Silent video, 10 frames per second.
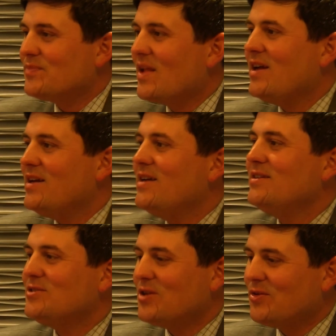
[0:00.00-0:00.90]

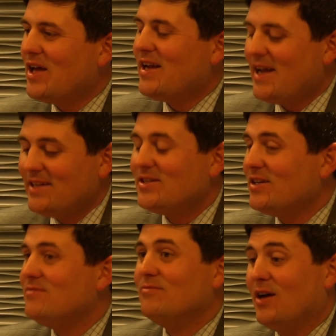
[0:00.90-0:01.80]
And so that adds
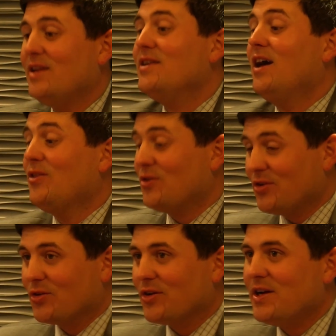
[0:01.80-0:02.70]
another
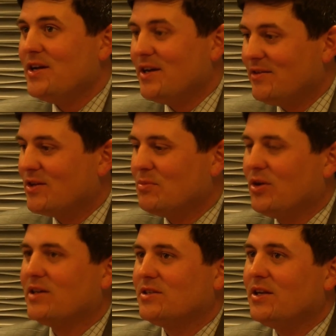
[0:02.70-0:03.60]
degree of
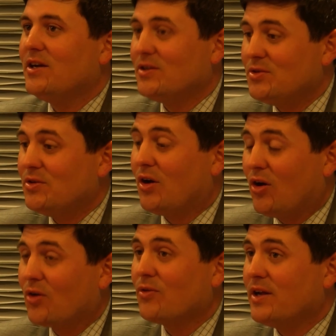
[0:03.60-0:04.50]
complexity onto an
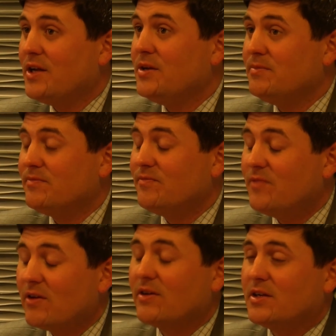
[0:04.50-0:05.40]
already
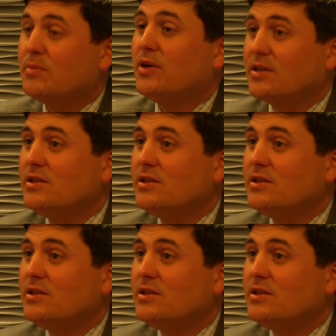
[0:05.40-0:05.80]
very complex